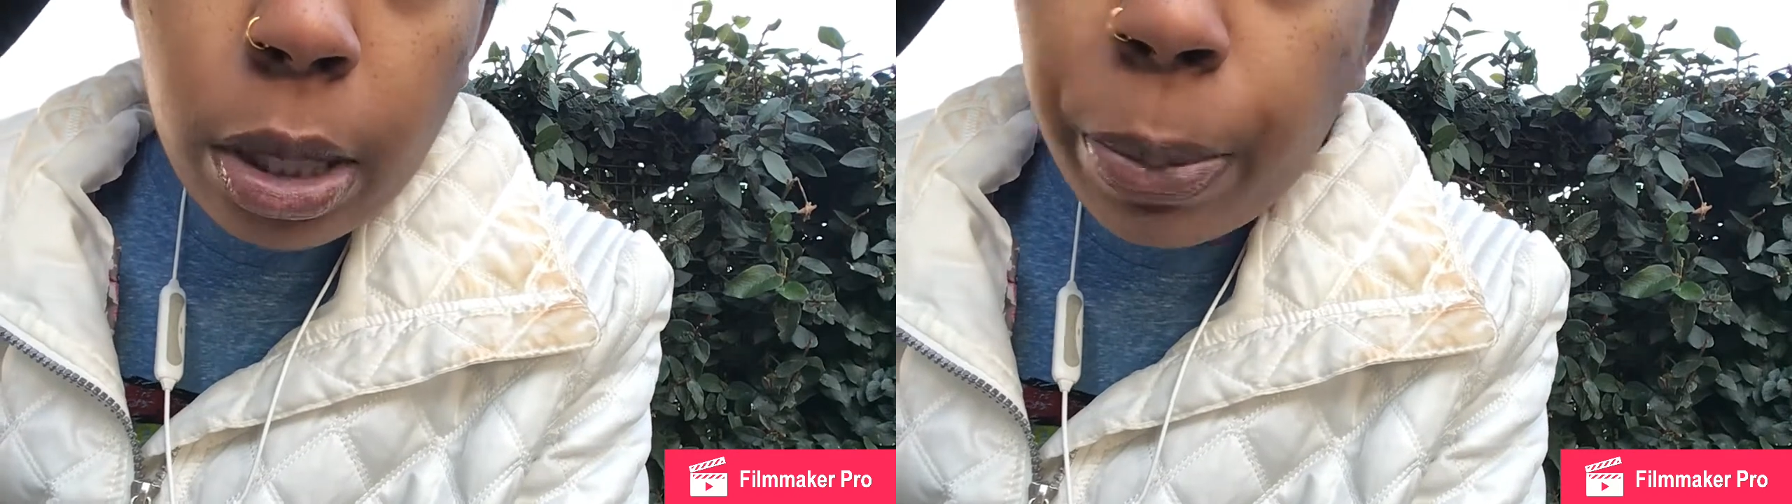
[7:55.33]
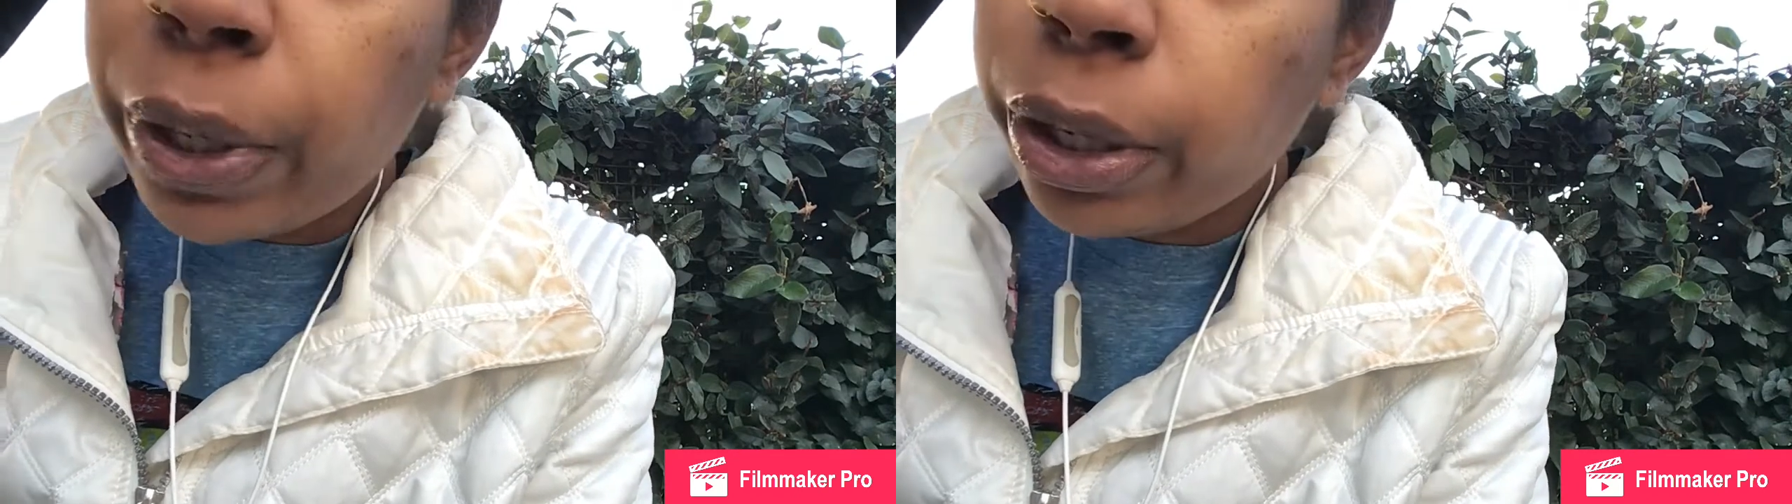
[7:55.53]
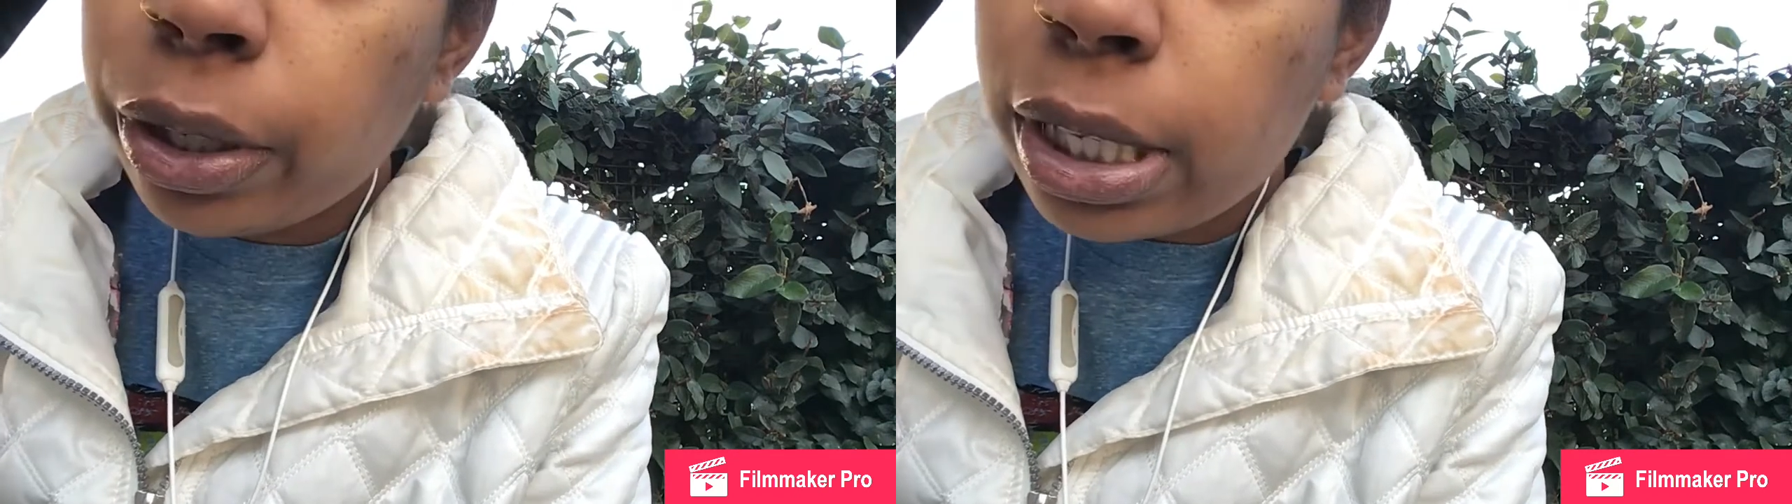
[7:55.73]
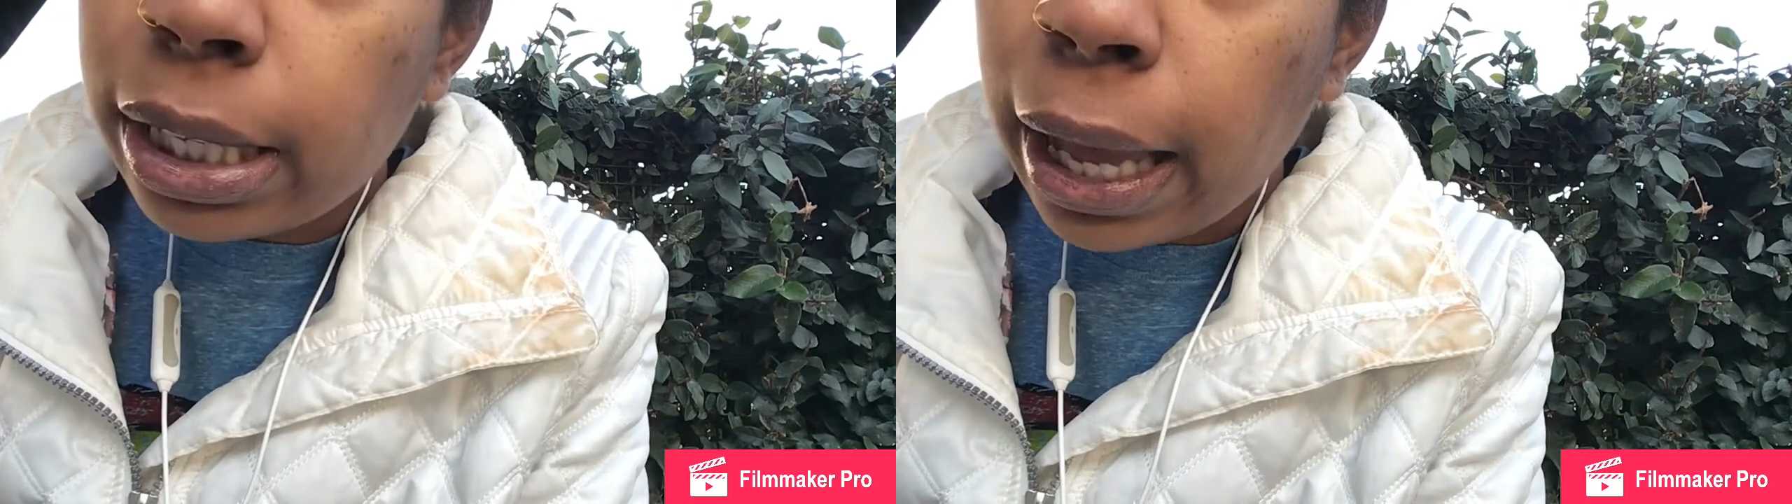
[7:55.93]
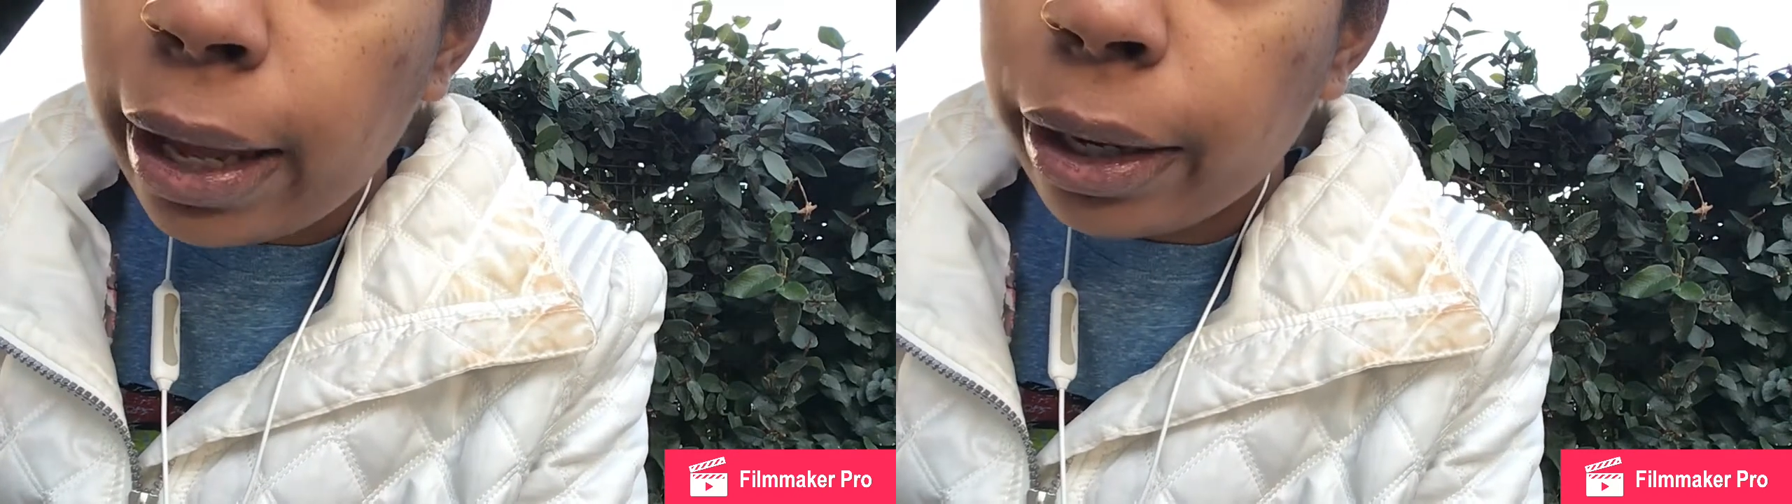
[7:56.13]
to put your
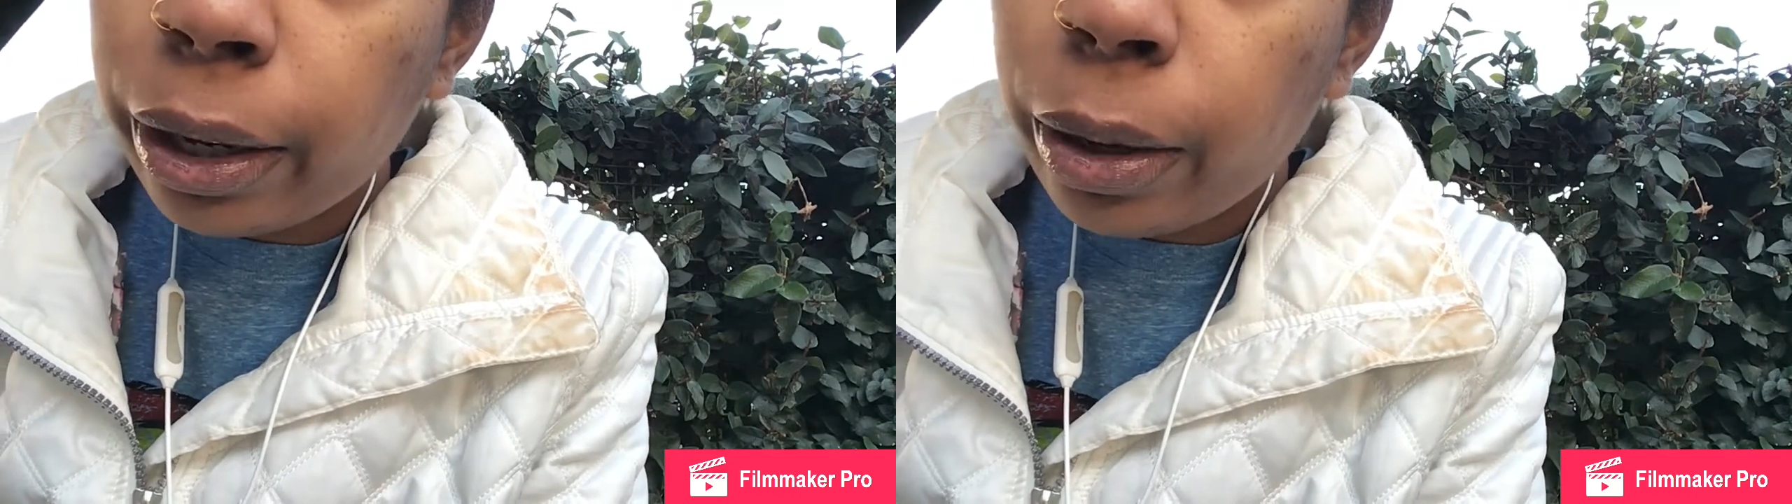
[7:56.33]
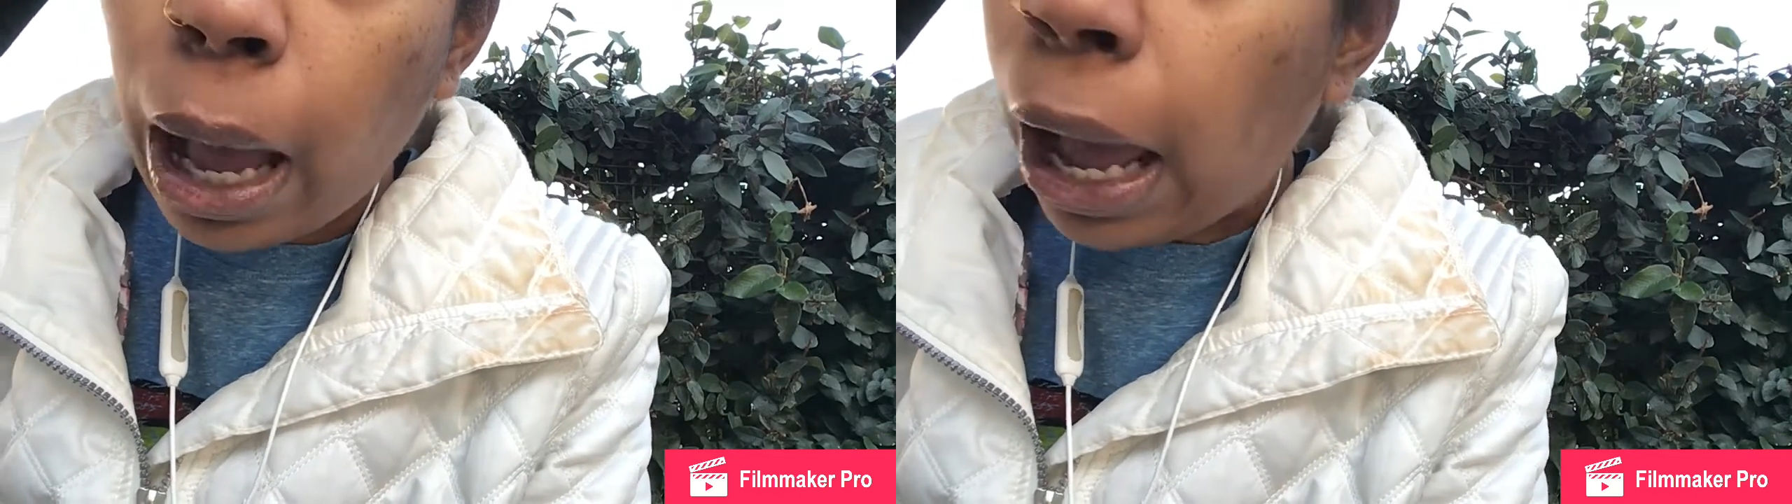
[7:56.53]
desire,